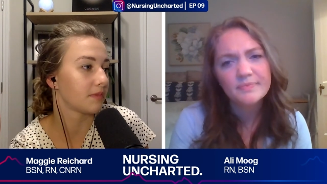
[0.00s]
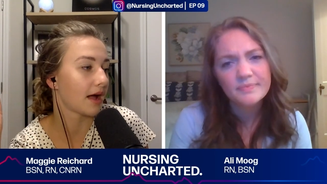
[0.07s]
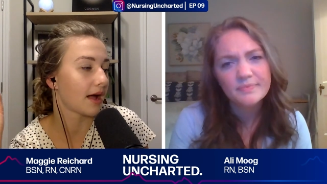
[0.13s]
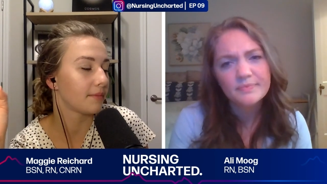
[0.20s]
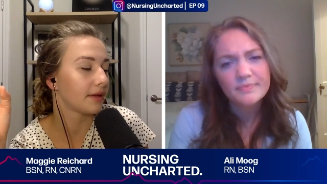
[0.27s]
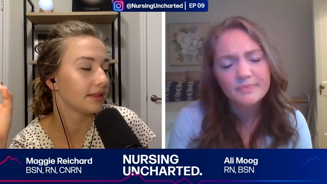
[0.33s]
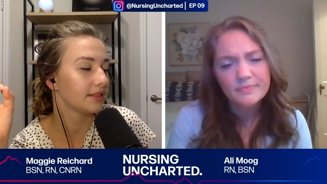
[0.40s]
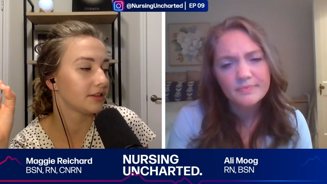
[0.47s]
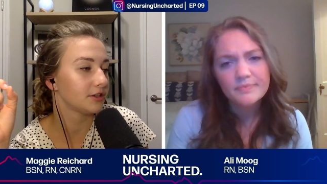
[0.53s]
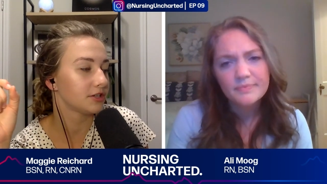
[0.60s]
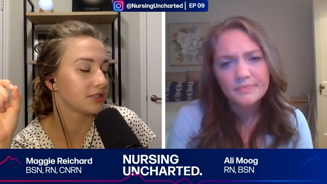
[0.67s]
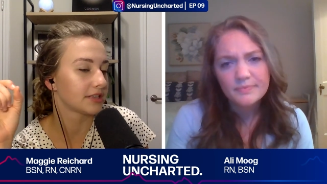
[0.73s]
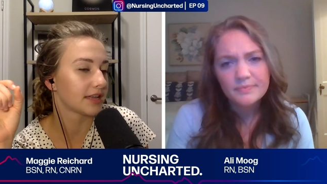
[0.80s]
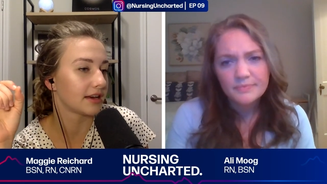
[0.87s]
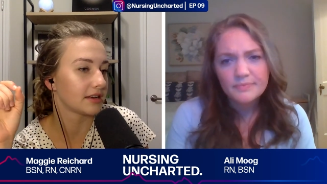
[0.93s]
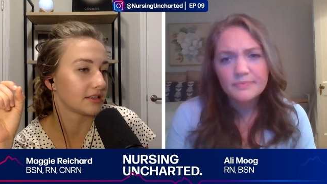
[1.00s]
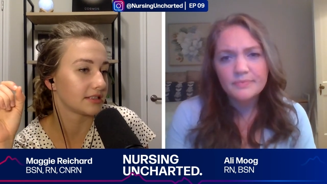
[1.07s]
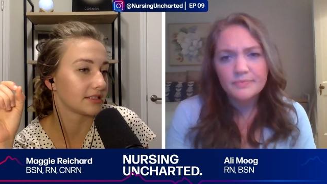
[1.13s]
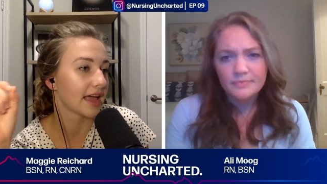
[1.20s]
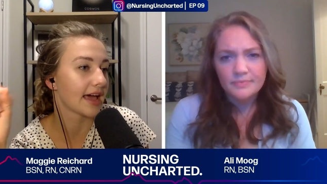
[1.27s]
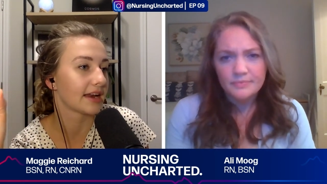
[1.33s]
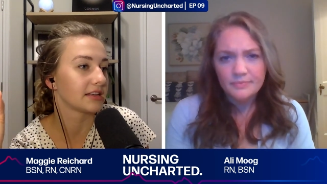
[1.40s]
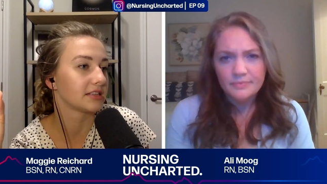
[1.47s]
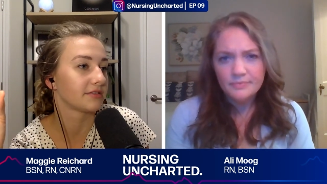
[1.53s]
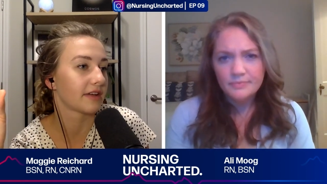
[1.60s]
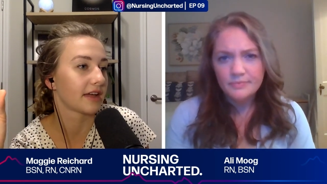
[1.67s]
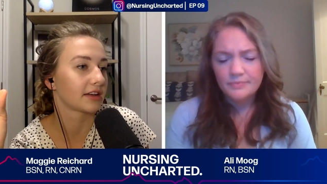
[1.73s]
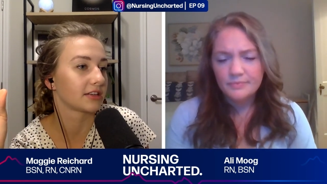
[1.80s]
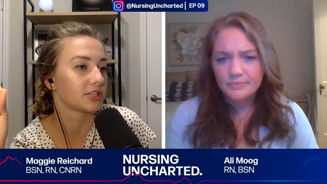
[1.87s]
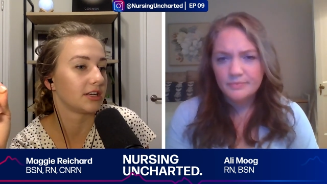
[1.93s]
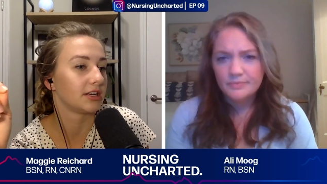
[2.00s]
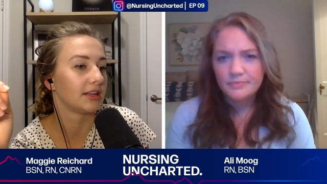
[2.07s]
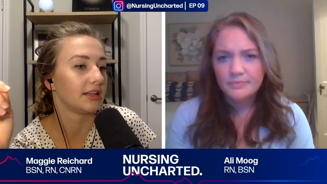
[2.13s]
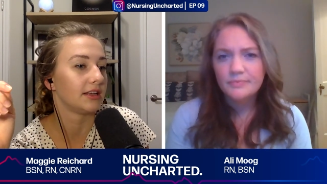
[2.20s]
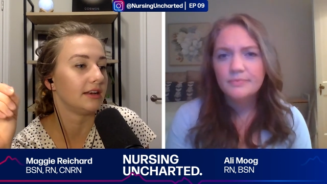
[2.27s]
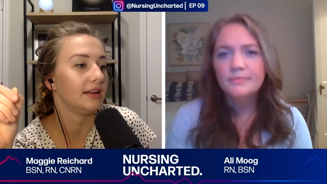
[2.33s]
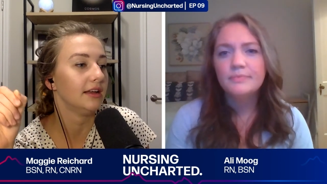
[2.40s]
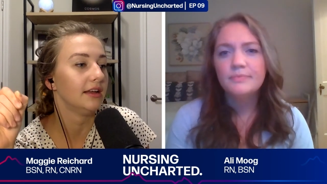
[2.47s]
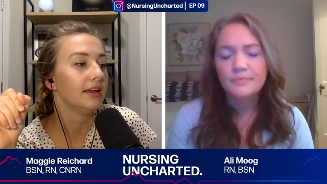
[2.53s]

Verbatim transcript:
Speaker 1: bet there's satisfaction